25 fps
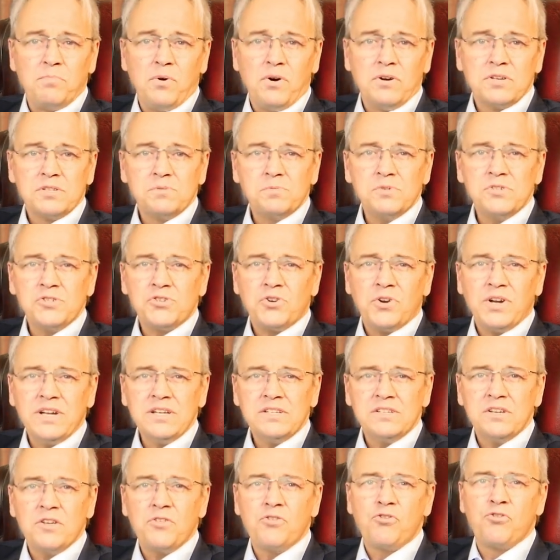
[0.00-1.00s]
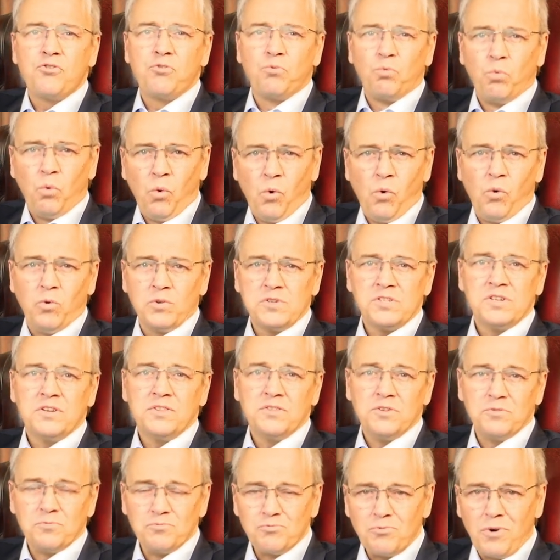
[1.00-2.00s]
boss was trying to thwart
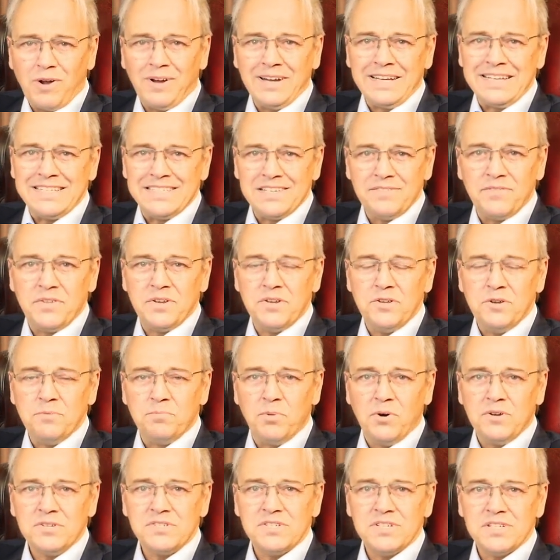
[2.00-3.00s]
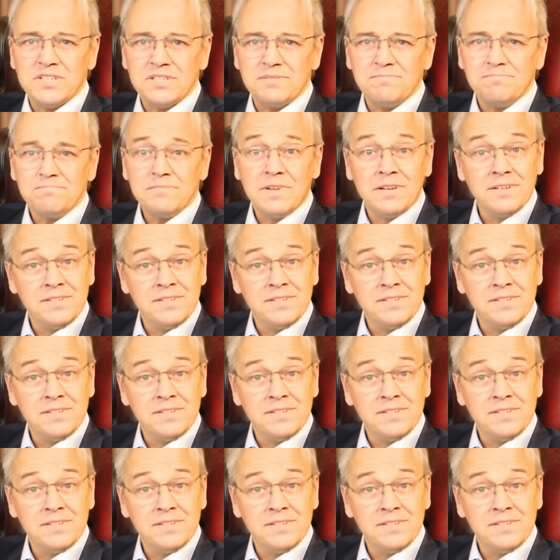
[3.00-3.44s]
the rise of the new bosses.